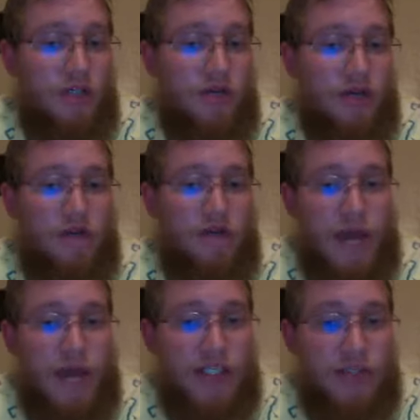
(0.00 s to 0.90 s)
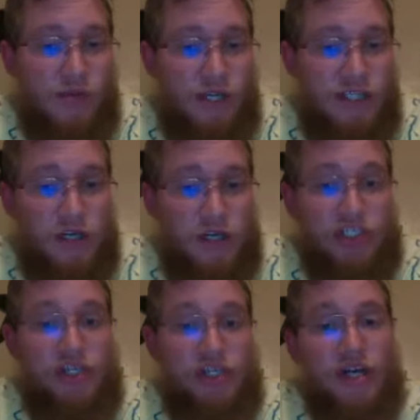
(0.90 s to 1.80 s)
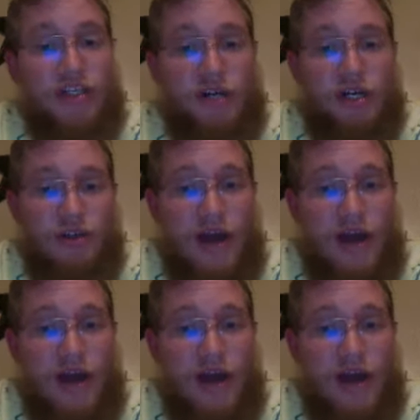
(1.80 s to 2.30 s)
cover past research conducted on